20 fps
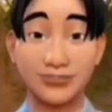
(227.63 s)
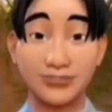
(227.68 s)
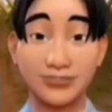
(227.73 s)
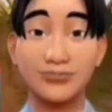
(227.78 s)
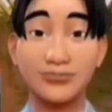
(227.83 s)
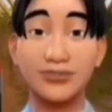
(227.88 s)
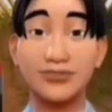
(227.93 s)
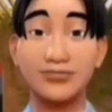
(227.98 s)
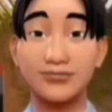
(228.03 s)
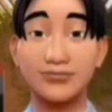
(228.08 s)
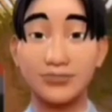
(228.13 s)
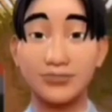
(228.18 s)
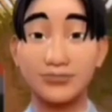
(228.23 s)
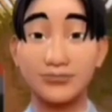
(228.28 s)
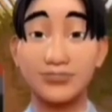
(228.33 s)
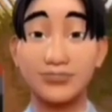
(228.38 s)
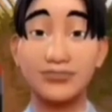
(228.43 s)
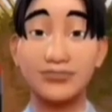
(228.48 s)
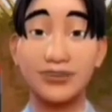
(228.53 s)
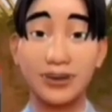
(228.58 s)
For
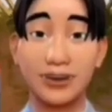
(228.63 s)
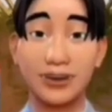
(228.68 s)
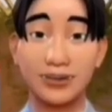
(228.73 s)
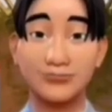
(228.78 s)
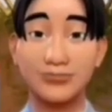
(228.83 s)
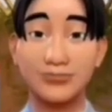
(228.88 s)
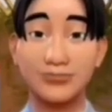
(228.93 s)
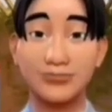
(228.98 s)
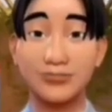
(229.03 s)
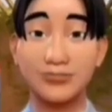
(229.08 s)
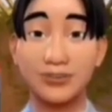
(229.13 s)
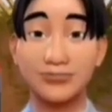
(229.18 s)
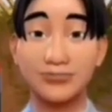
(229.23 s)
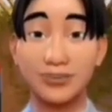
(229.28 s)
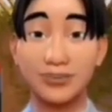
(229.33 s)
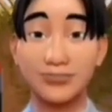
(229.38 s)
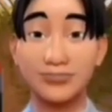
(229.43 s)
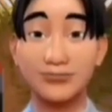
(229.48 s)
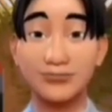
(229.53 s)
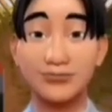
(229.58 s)
loans they have one. For
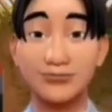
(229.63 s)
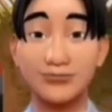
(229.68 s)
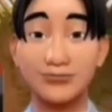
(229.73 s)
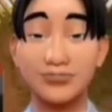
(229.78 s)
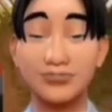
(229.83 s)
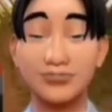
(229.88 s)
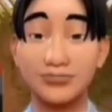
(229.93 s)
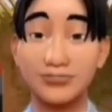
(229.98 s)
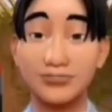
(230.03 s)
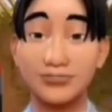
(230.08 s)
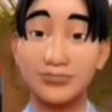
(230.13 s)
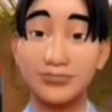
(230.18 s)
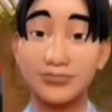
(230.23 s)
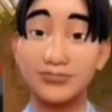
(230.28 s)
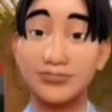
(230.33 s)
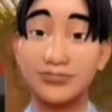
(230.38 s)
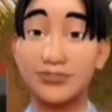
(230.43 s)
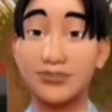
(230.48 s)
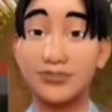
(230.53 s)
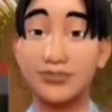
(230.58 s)
NRI, so
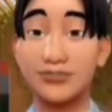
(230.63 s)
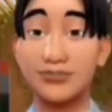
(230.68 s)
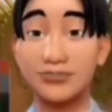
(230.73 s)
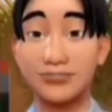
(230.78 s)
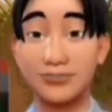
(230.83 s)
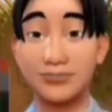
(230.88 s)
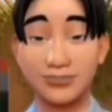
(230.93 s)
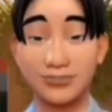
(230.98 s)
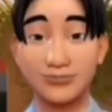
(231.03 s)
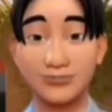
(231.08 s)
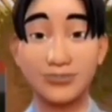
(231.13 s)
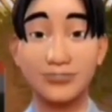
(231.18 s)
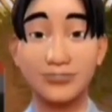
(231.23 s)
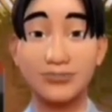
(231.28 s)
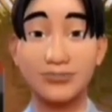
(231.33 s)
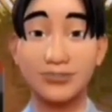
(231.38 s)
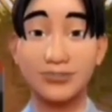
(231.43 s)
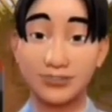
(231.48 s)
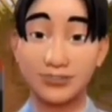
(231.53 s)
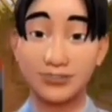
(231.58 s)
you can get the details
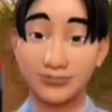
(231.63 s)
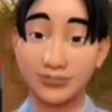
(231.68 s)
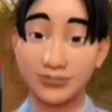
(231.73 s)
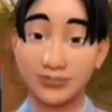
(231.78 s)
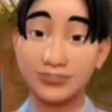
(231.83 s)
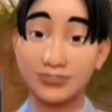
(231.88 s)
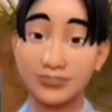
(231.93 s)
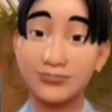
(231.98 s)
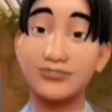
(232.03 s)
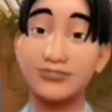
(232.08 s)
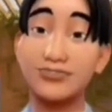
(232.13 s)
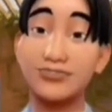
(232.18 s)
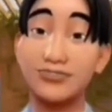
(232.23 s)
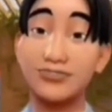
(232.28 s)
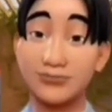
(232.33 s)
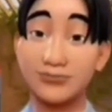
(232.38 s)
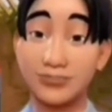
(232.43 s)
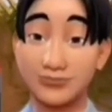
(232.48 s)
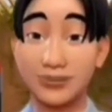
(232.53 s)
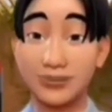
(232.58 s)
online and you can directly
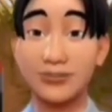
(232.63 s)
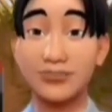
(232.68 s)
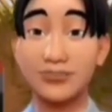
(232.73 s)
contact them.